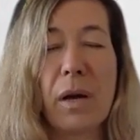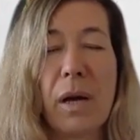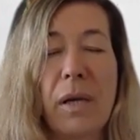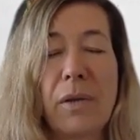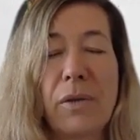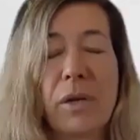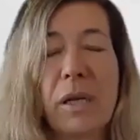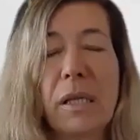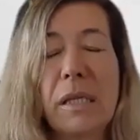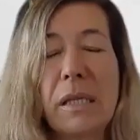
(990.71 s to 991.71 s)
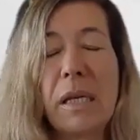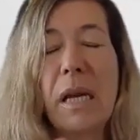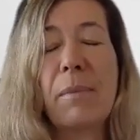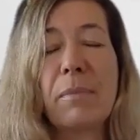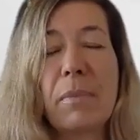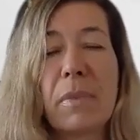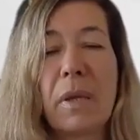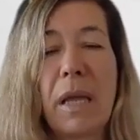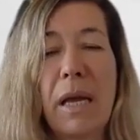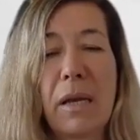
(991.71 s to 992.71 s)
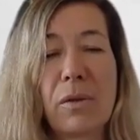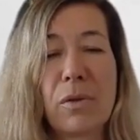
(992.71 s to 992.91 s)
And as you can see, I'm like